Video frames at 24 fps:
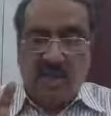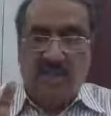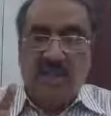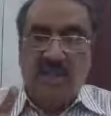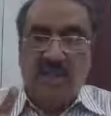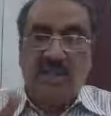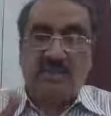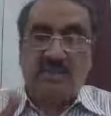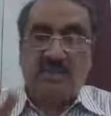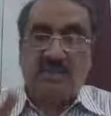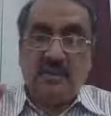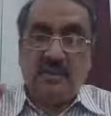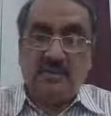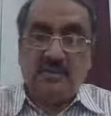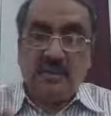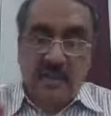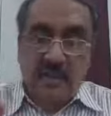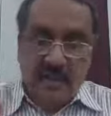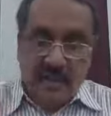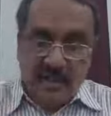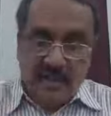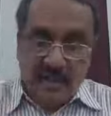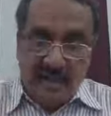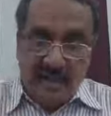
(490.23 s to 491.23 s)
Auditors who
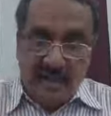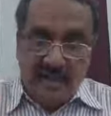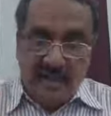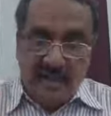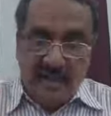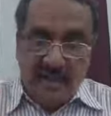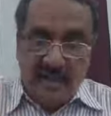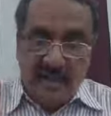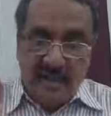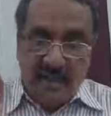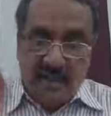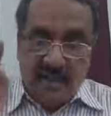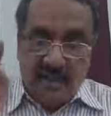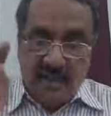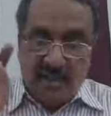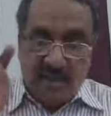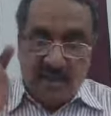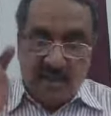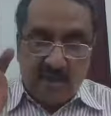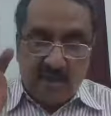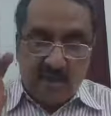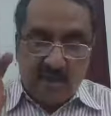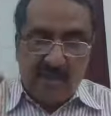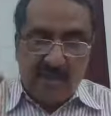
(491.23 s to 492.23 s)
have already been
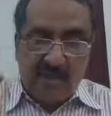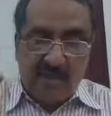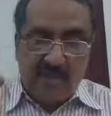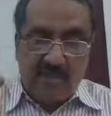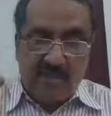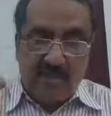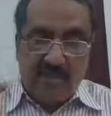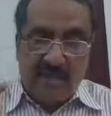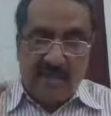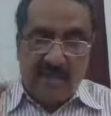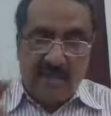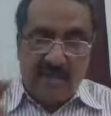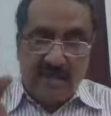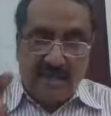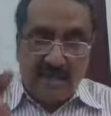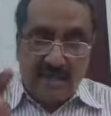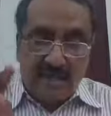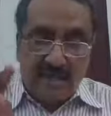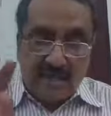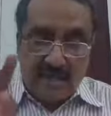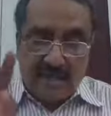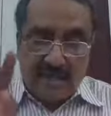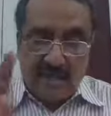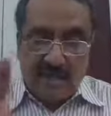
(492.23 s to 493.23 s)
allotted audit may
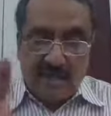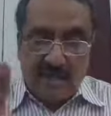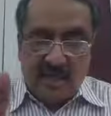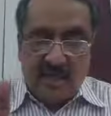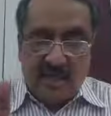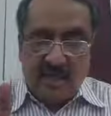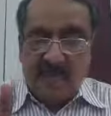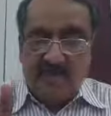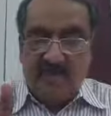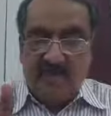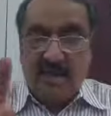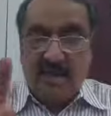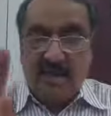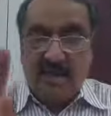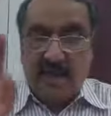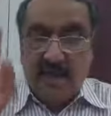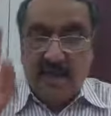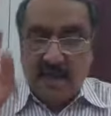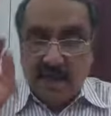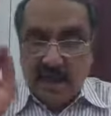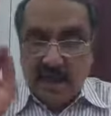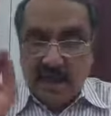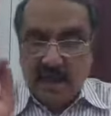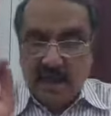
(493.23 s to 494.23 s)
get their
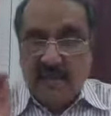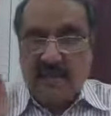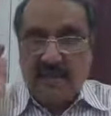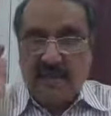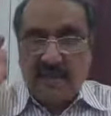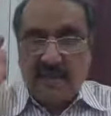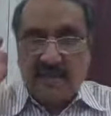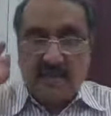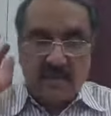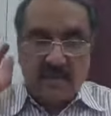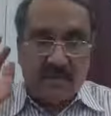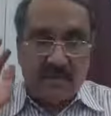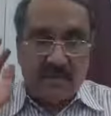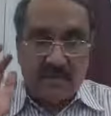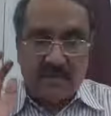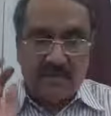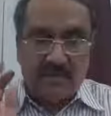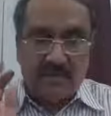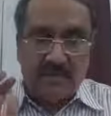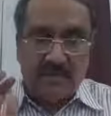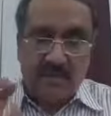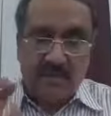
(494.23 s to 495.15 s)
allotment reduced.